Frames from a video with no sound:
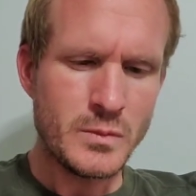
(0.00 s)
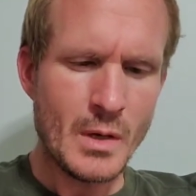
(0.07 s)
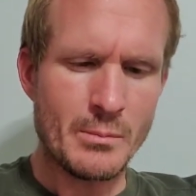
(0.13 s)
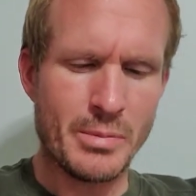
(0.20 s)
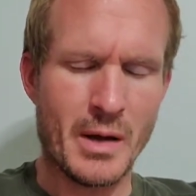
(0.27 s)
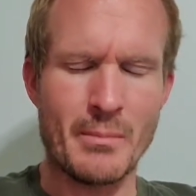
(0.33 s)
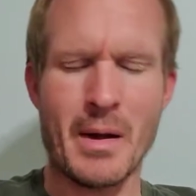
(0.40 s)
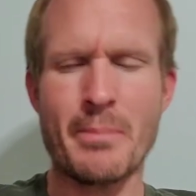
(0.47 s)

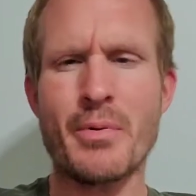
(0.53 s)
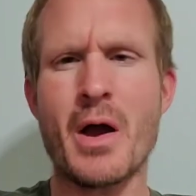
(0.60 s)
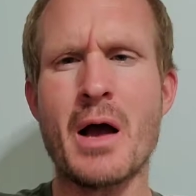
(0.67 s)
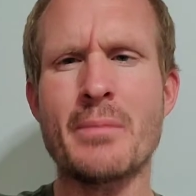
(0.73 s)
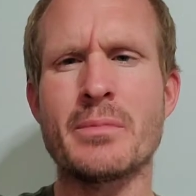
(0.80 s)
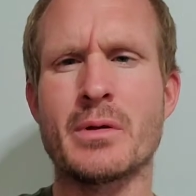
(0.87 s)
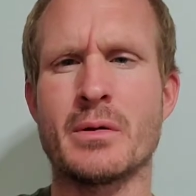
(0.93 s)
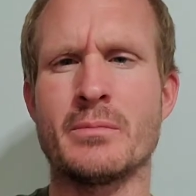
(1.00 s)
my
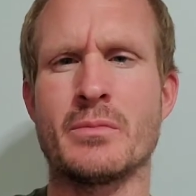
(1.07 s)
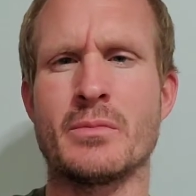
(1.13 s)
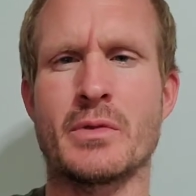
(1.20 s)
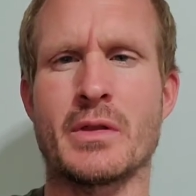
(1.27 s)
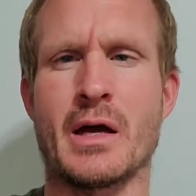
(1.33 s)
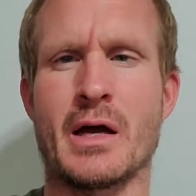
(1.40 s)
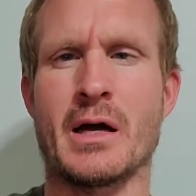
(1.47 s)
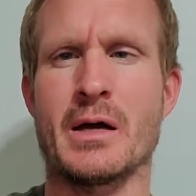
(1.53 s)
problem
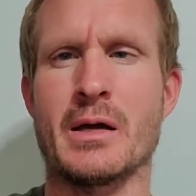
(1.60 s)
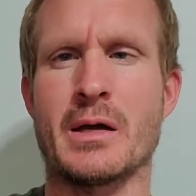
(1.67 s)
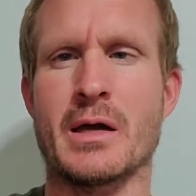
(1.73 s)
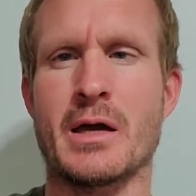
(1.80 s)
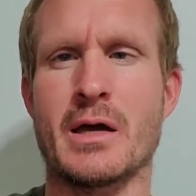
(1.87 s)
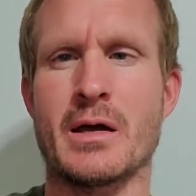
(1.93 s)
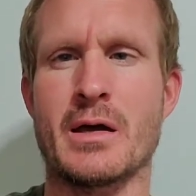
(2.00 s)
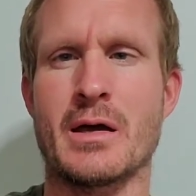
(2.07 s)
that I
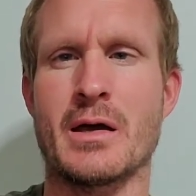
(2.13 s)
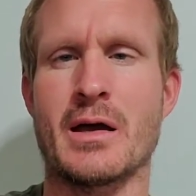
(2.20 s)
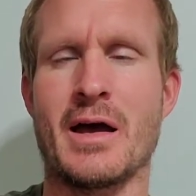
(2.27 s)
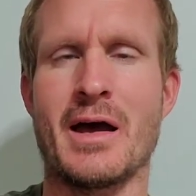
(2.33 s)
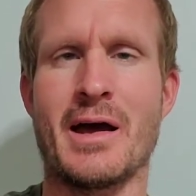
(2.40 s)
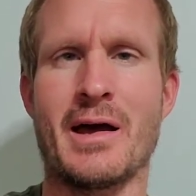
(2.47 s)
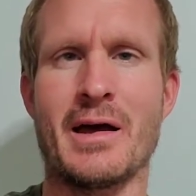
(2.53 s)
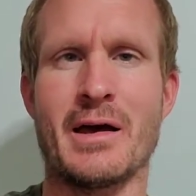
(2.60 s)

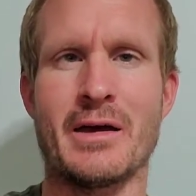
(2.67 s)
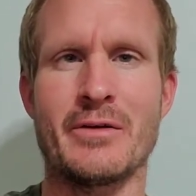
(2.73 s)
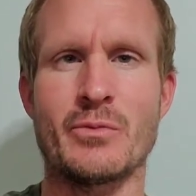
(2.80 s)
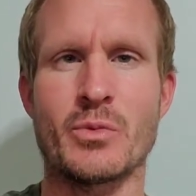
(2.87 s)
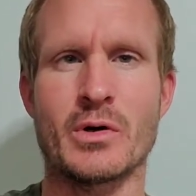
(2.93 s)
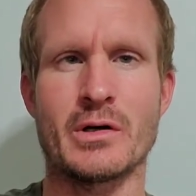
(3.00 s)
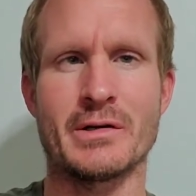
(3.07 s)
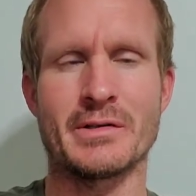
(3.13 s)
had
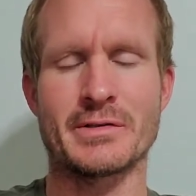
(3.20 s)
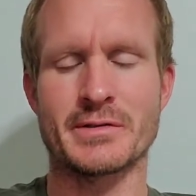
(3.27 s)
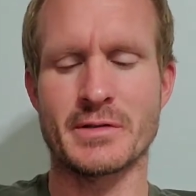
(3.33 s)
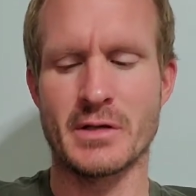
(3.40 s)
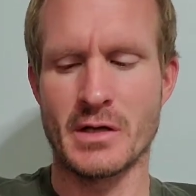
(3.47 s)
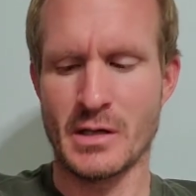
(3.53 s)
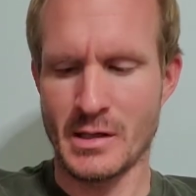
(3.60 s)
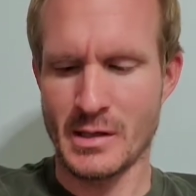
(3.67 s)
was
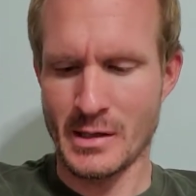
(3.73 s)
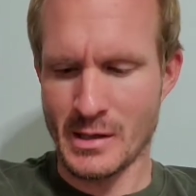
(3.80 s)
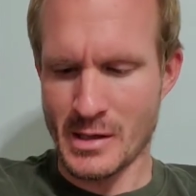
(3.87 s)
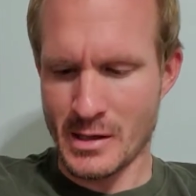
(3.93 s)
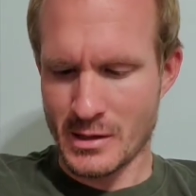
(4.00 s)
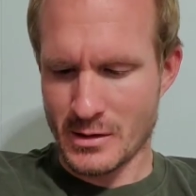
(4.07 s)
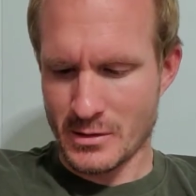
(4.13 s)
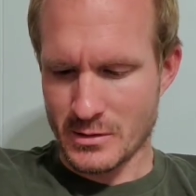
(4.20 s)

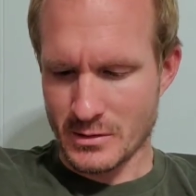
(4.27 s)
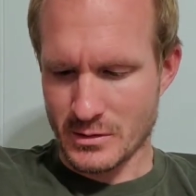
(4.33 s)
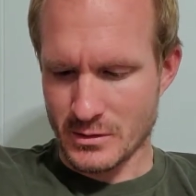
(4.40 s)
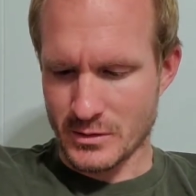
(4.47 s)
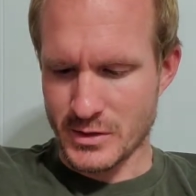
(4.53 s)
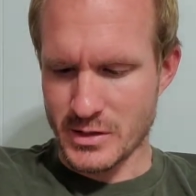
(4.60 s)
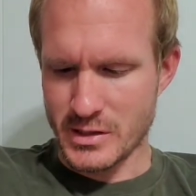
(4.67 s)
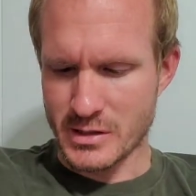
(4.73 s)

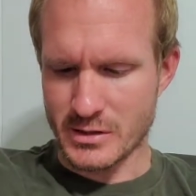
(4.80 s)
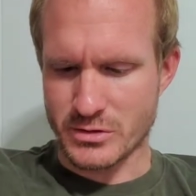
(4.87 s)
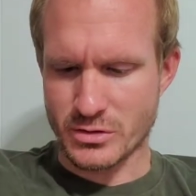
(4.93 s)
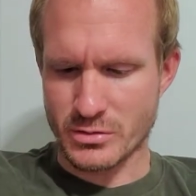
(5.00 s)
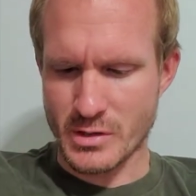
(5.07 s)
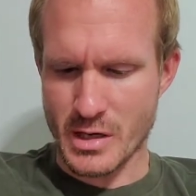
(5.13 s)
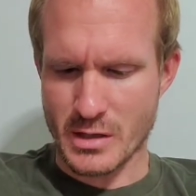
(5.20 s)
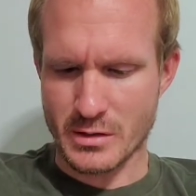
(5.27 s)
the
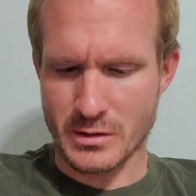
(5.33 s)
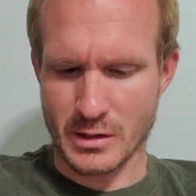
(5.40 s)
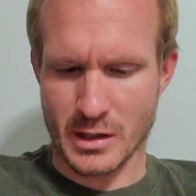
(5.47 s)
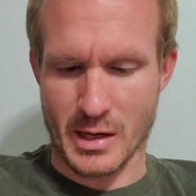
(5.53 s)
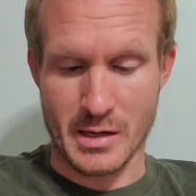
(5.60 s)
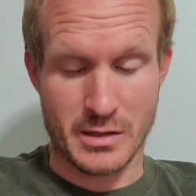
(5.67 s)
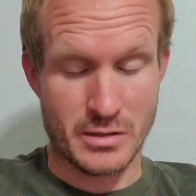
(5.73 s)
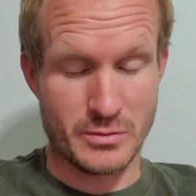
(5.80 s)
truck.
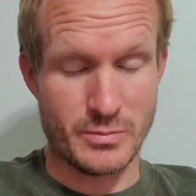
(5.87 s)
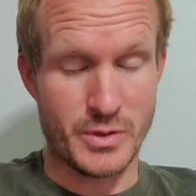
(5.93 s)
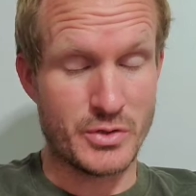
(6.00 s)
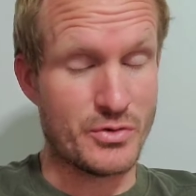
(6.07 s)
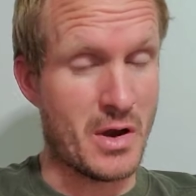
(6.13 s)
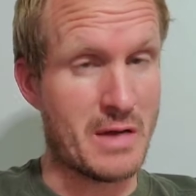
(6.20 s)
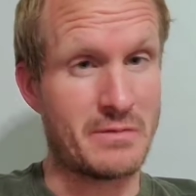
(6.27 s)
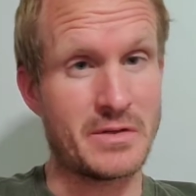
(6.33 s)
I could be
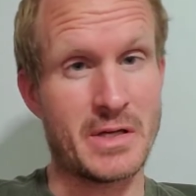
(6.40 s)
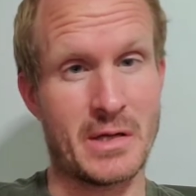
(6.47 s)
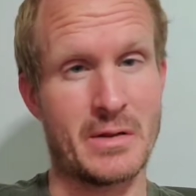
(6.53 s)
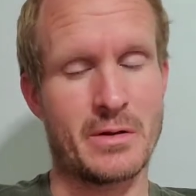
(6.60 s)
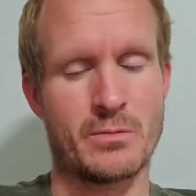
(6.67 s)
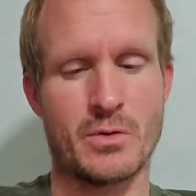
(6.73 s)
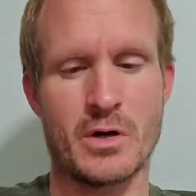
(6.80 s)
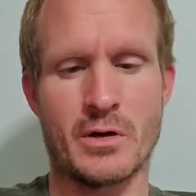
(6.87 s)
driving down
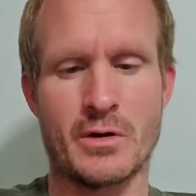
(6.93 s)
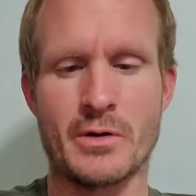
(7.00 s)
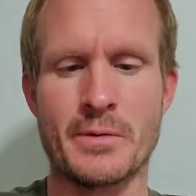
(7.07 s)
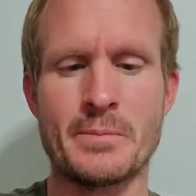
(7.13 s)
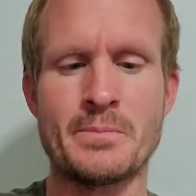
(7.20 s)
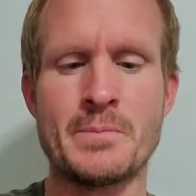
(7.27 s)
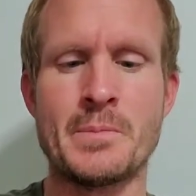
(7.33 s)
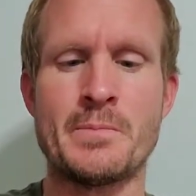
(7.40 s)
the road
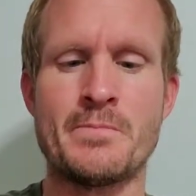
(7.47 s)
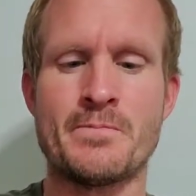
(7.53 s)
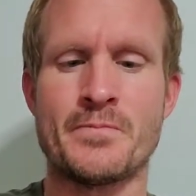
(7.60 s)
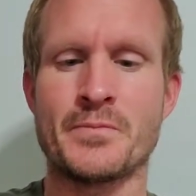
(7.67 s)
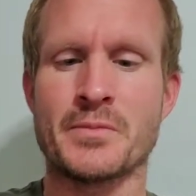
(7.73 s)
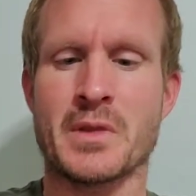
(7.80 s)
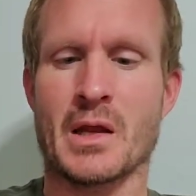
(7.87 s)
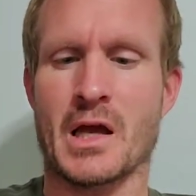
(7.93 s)

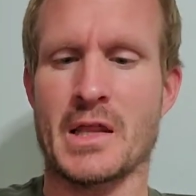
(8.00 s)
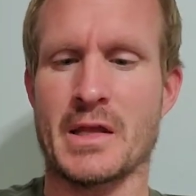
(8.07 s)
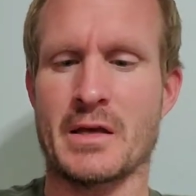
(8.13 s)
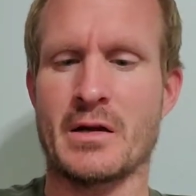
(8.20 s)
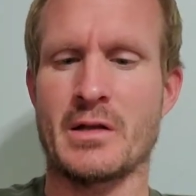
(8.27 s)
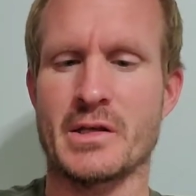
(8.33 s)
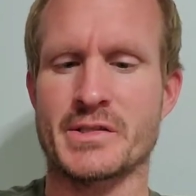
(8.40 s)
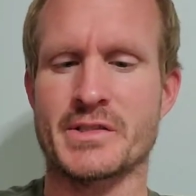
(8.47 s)
and then
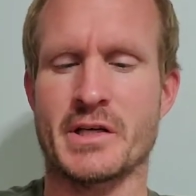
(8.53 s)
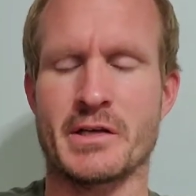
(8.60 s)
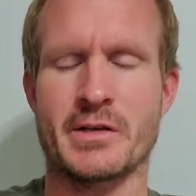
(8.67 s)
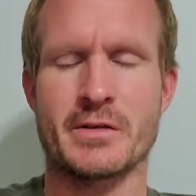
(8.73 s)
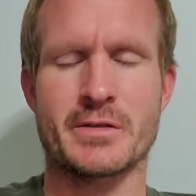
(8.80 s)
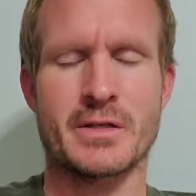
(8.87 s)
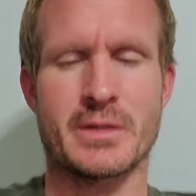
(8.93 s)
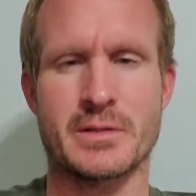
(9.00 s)
all of a sudden
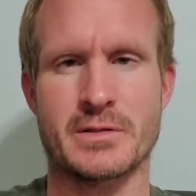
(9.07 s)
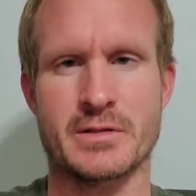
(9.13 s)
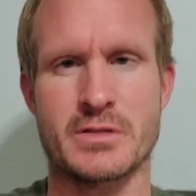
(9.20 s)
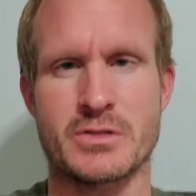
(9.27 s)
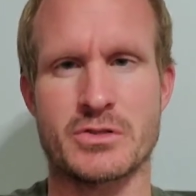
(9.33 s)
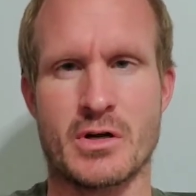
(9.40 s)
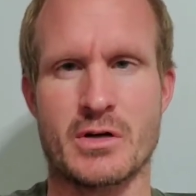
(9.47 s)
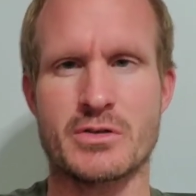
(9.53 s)
it's like it just
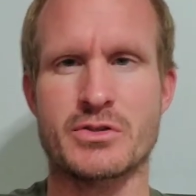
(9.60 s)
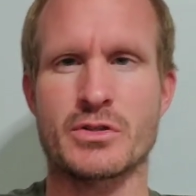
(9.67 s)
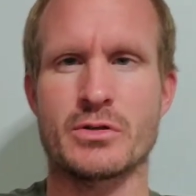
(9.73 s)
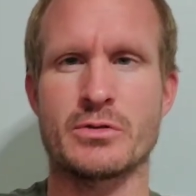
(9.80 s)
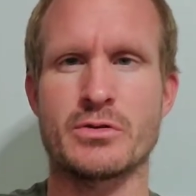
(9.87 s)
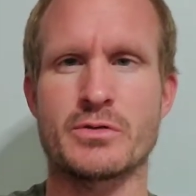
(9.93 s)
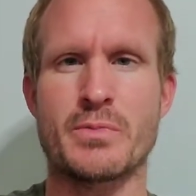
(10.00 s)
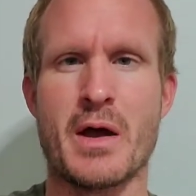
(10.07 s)
starts to
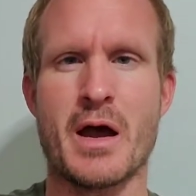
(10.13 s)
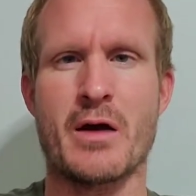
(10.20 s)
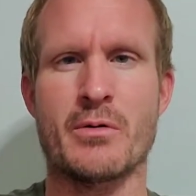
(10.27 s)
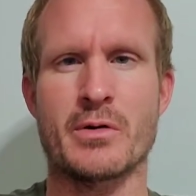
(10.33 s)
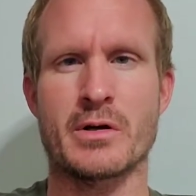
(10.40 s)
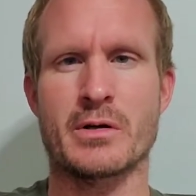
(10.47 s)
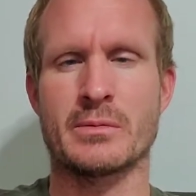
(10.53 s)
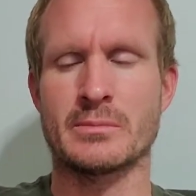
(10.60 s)
lose
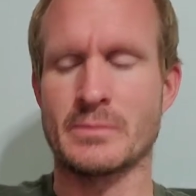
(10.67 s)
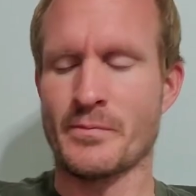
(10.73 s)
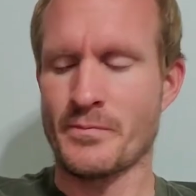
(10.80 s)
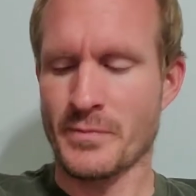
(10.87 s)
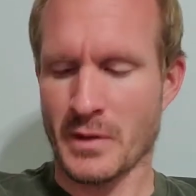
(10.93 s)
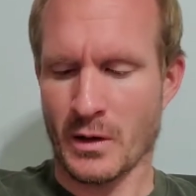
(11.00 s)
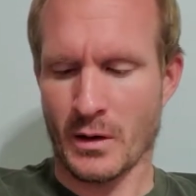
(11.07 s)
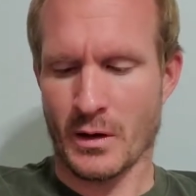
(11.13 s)
power.
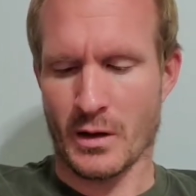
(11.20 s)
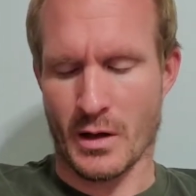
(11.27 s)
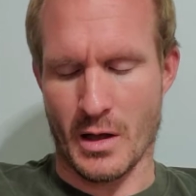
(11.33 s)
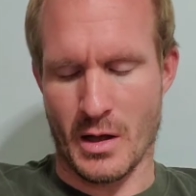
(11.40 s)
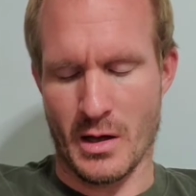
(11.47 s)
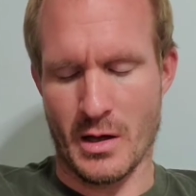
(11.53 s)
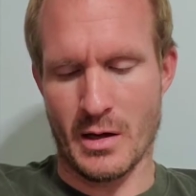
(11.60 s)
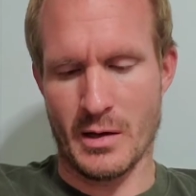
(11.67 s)

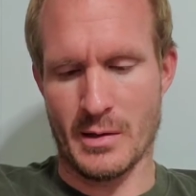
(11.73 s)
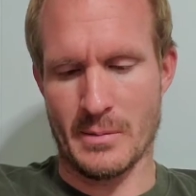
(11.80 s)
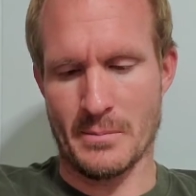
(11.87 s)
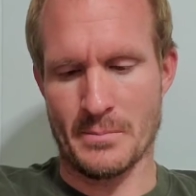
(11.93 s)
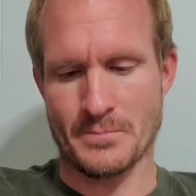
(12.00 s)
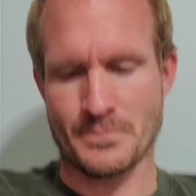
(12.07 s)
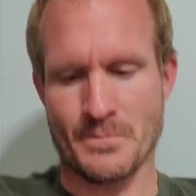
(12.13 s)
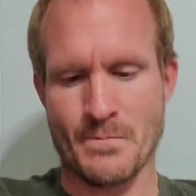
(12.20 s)
And